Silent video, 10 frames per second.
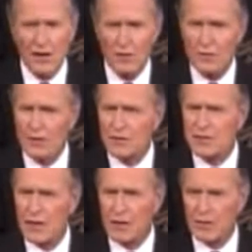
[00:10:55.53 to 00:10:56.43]

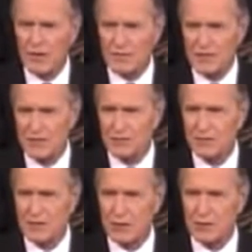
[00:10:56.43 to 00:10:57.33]
100
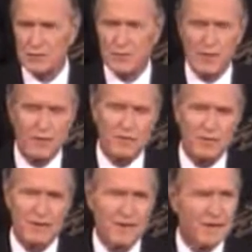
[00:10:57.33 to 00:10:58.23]
generations have searched for
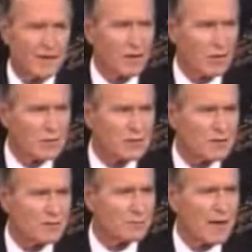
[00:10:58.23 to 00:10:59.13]
this
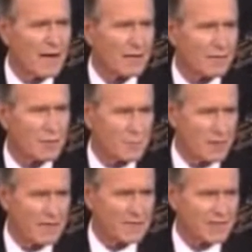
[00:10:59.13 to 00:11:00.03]
elusive path
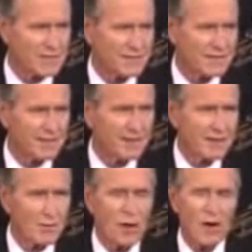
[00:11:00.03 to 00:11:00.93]
to peace,
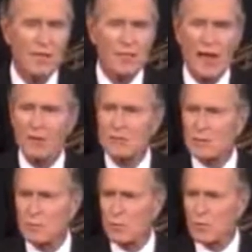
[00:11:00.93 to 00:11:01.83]
while
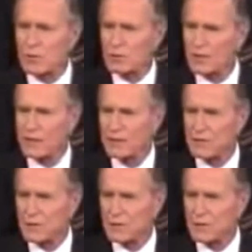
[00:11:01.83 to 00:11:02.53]
1,000 wars